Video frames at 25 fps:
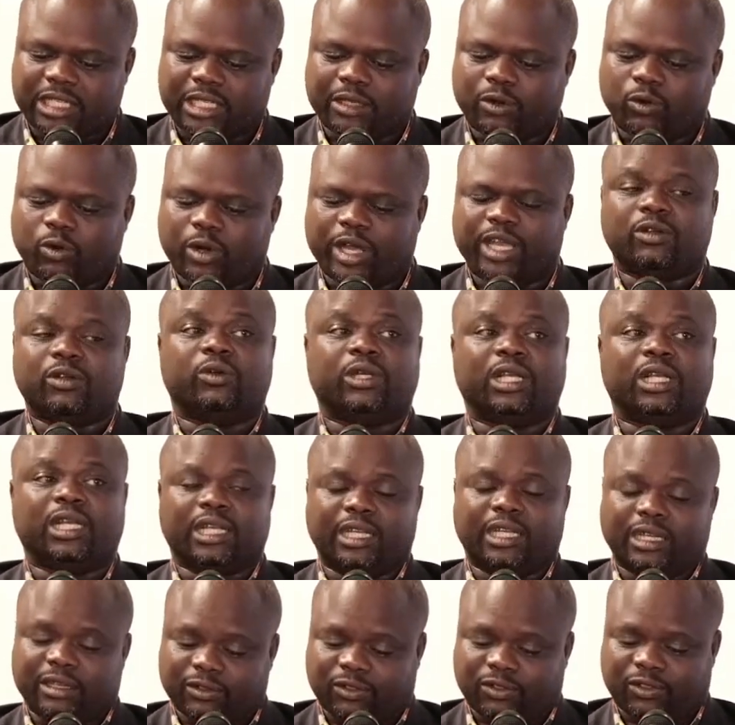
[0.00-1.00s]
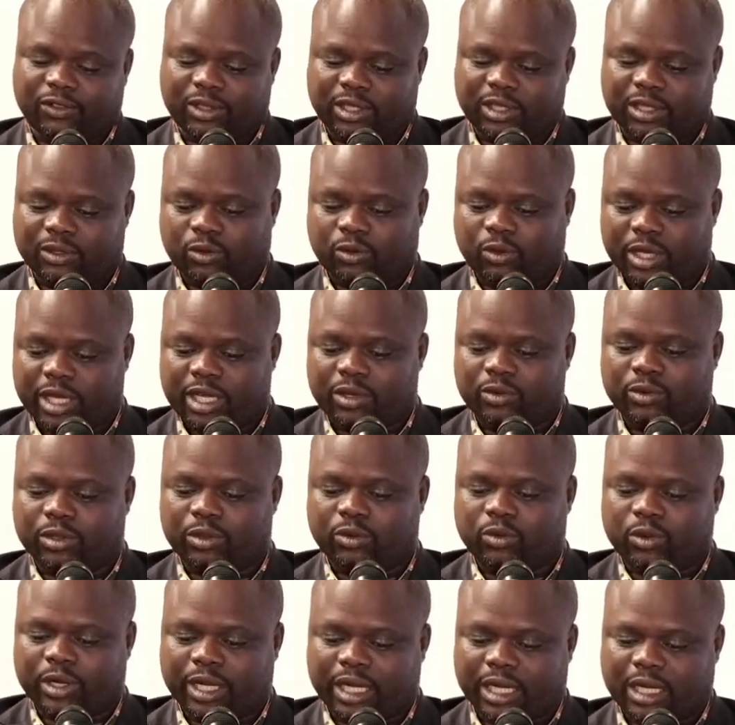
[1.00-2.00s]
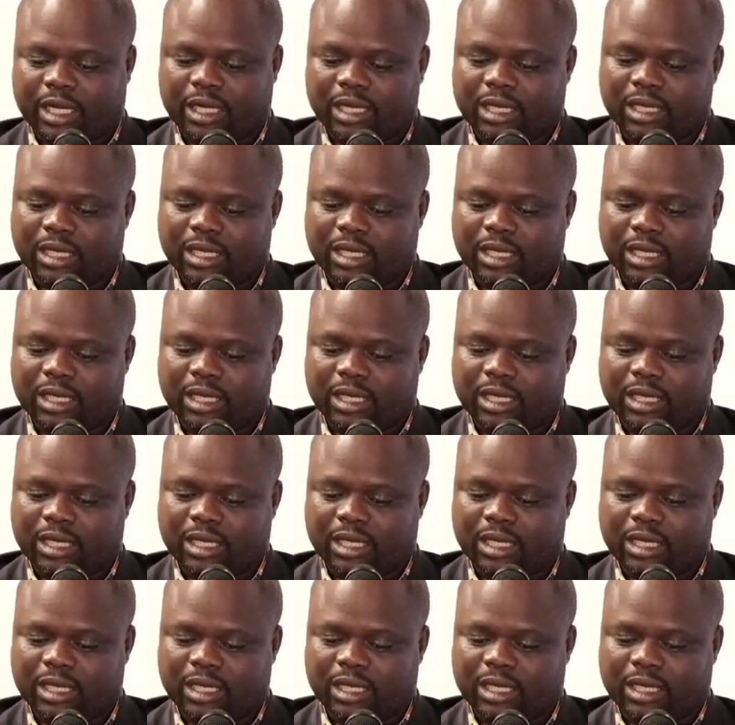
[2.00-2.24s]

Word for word: way we live, the way we work,